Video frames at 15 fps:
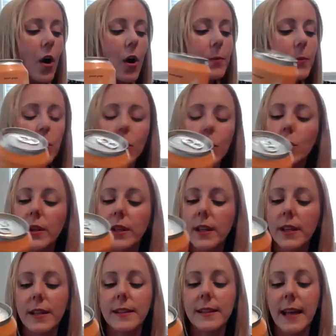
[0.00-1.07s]
calm, cool,
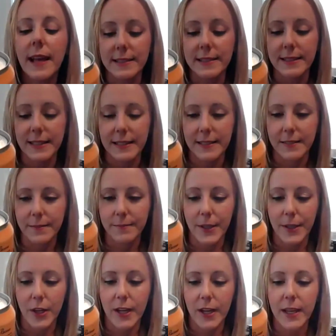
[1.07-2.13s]
and collected.
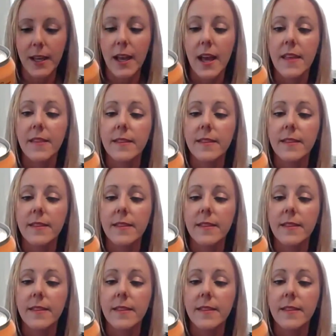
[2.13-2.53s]
All right.